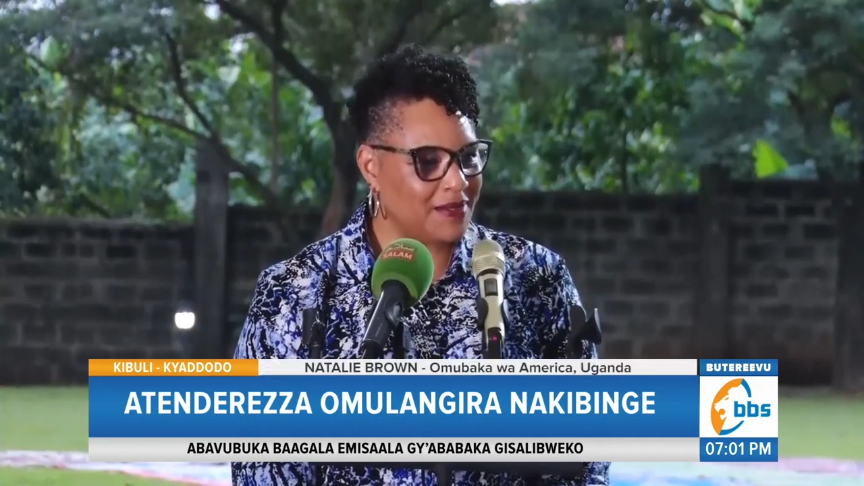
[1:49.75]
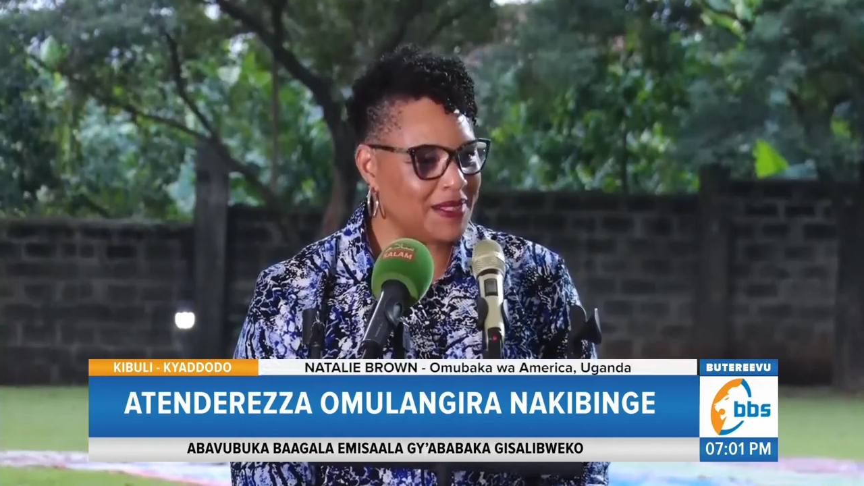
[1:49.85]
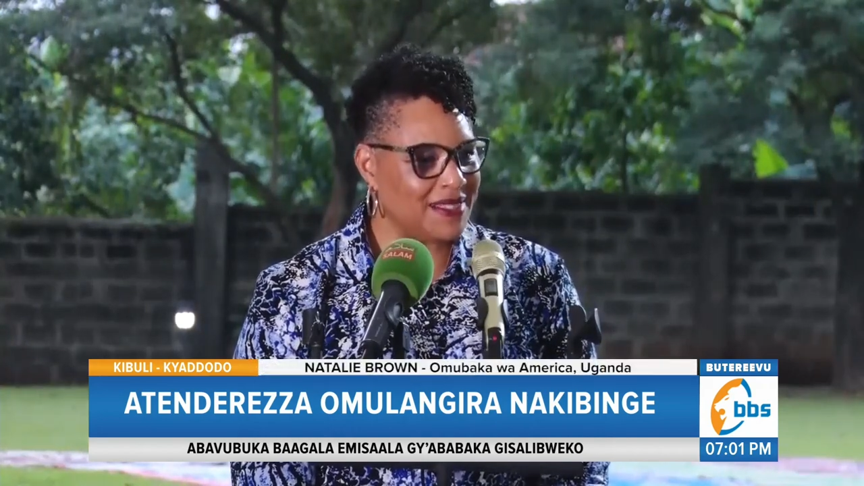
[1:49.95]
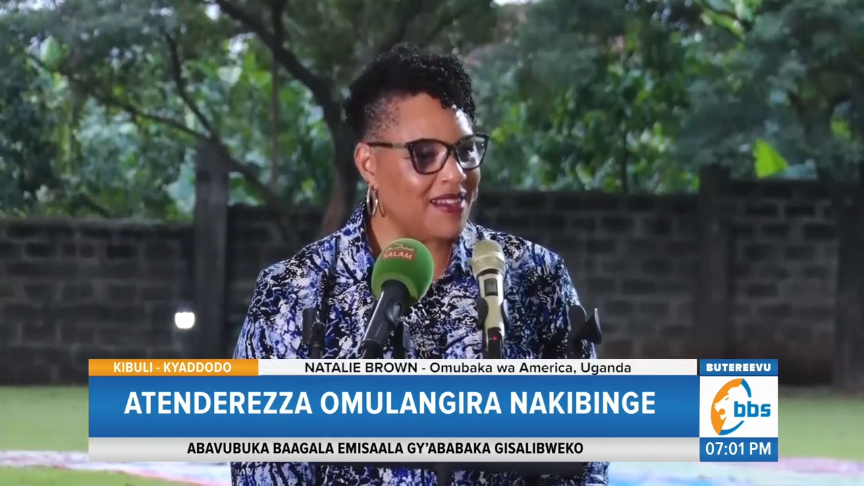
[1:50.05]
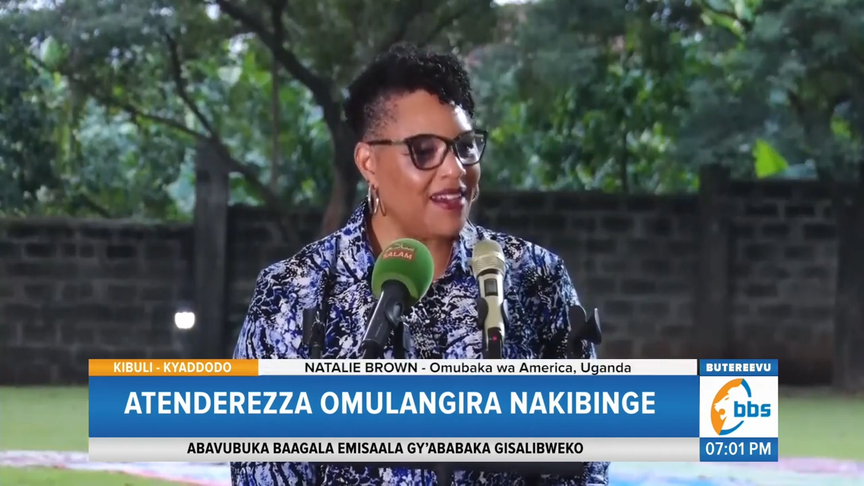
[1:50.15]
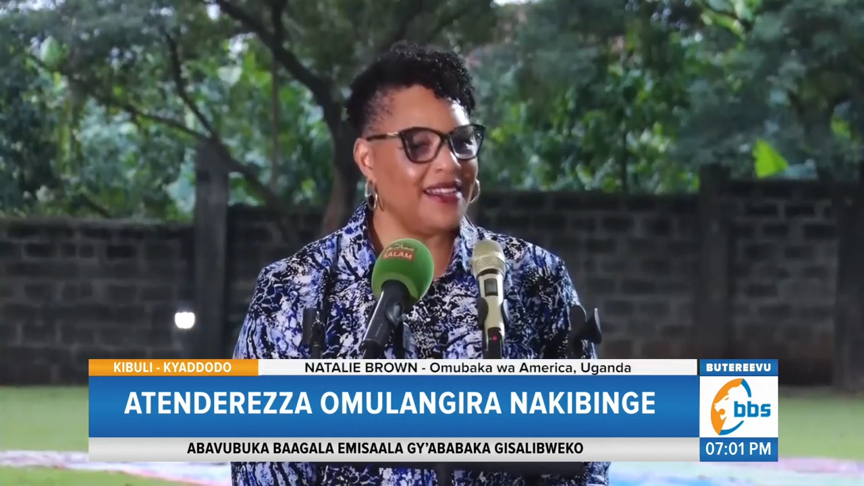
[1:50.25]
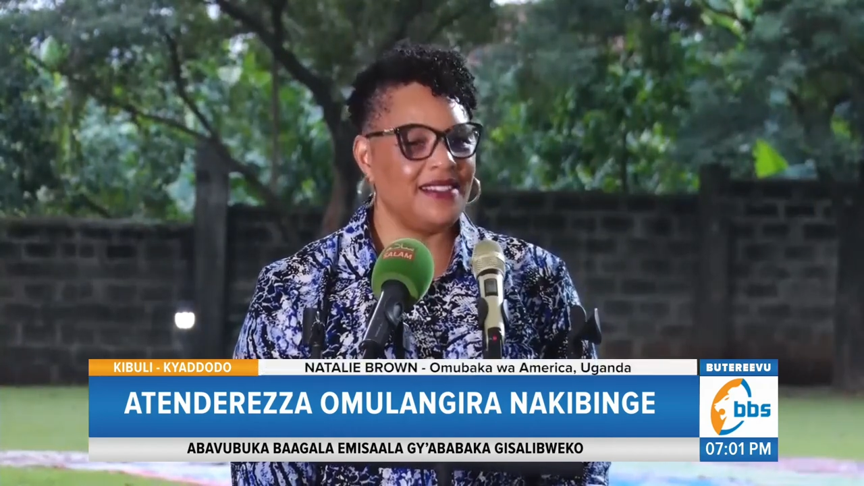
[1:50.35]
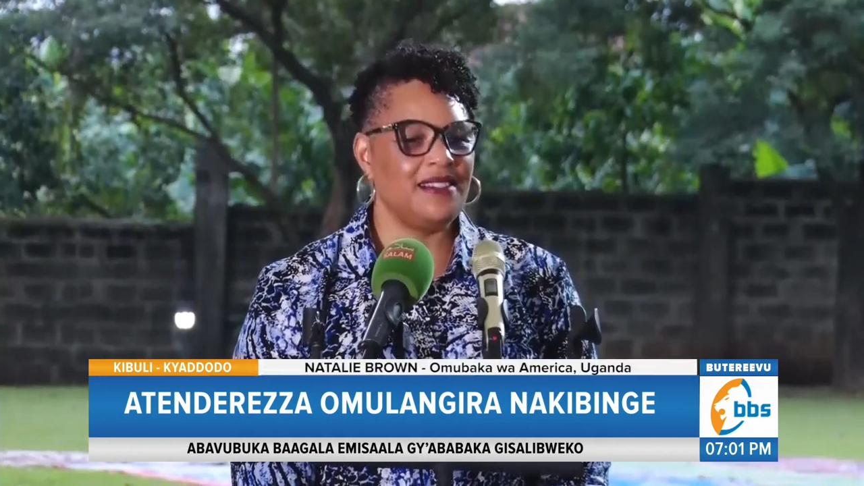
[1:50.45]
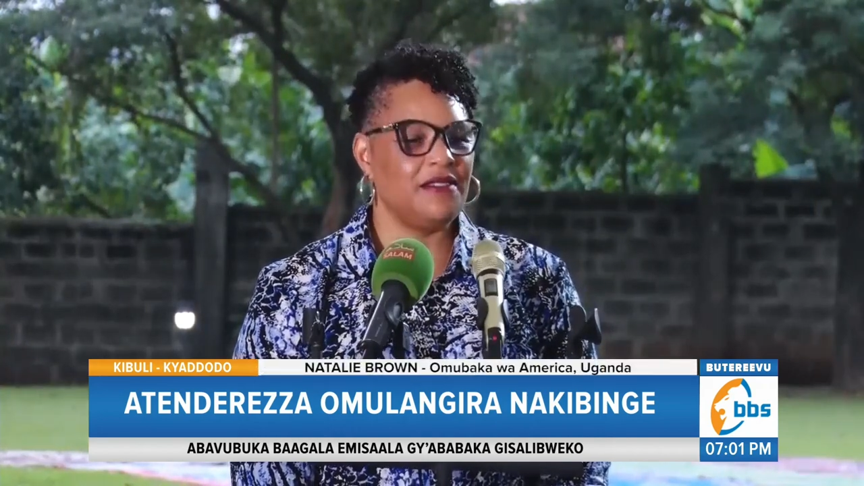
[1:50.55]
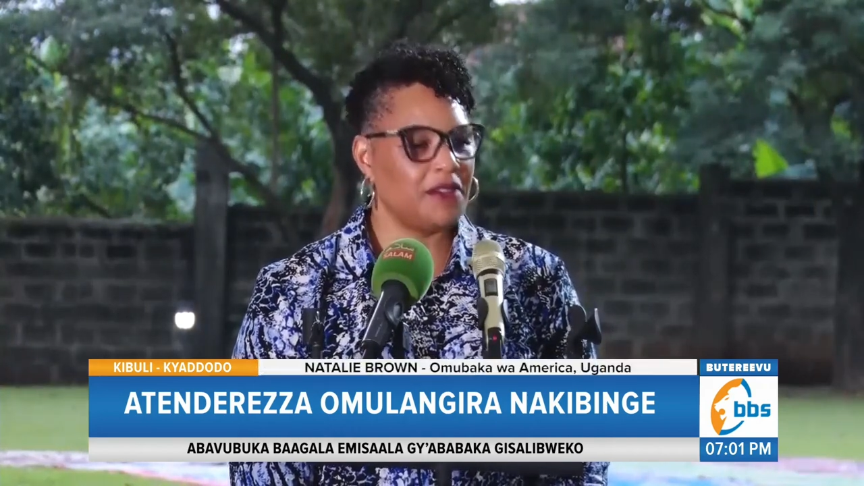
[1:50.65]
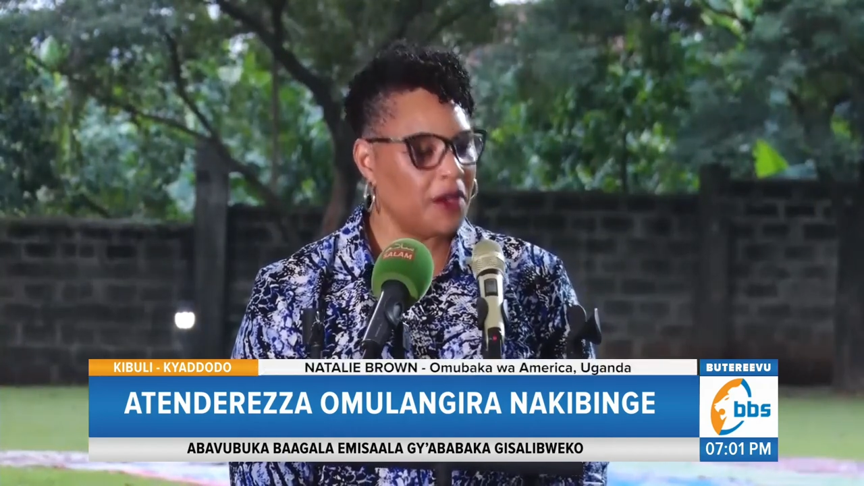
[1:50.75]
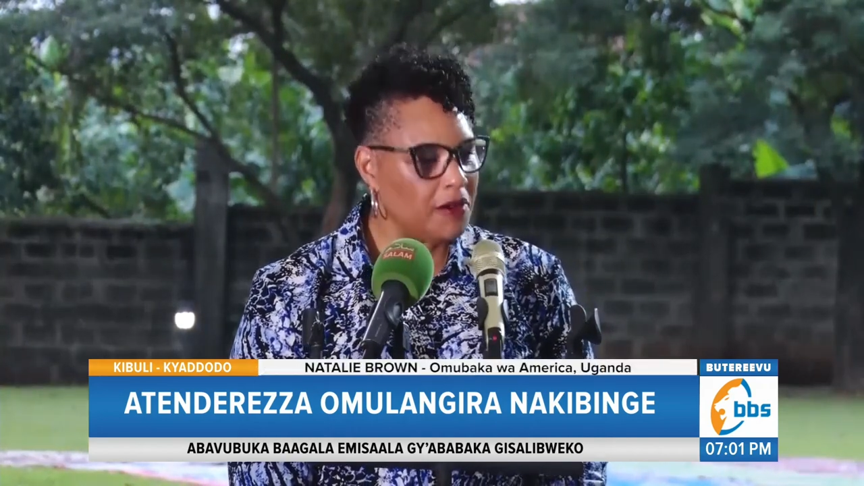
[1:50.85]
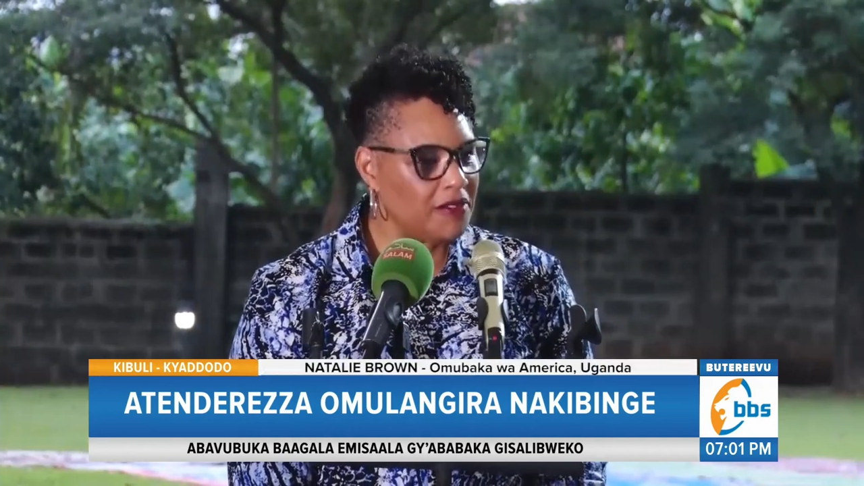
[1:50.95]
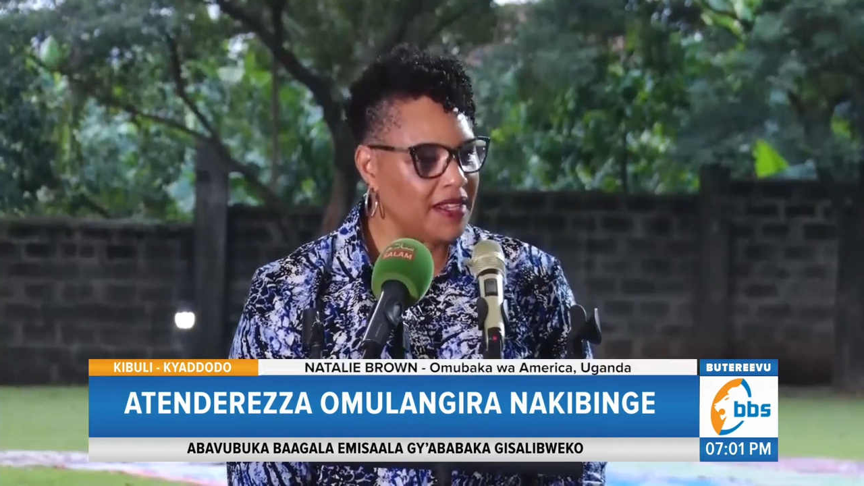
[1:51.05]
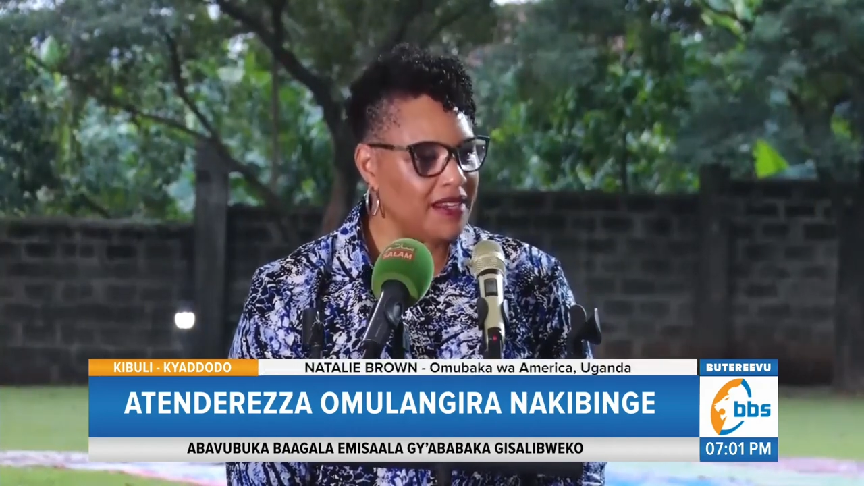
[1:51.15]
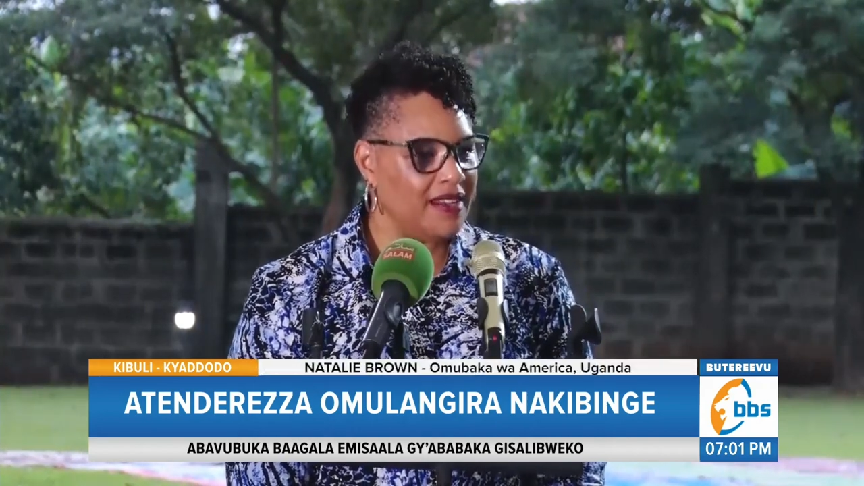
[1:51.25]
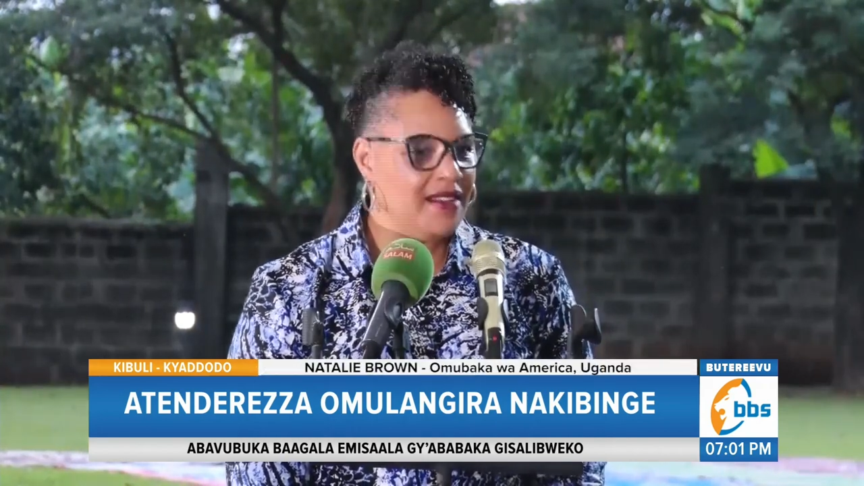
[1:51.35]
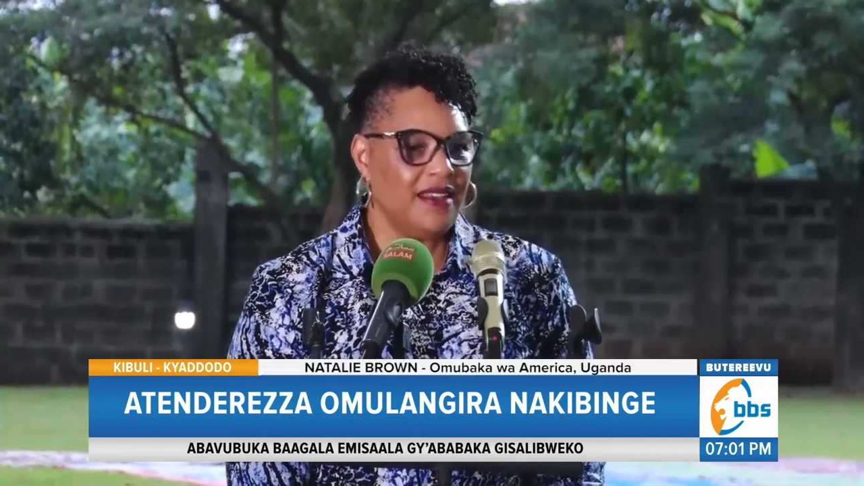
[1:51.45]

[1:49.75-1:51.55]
it was the height of COVID.